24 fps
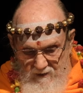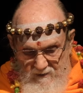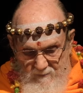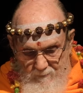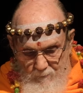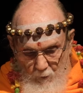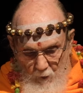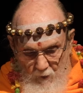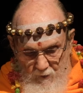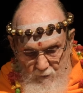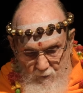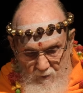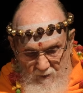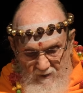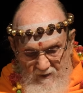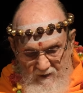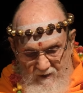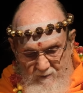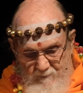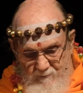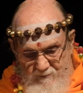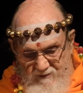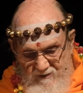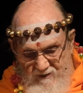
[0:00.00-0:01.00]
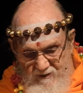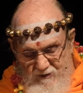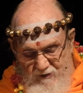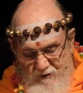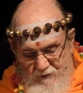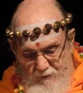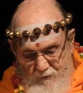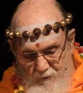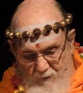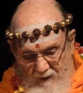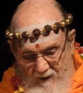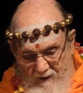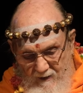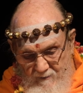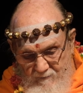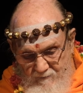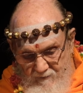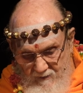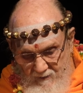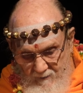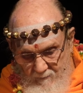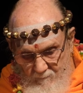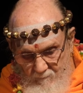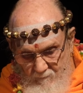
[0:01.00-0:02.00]
portrait names the
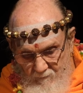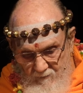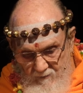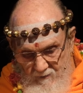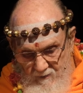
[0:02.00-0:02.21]
striving,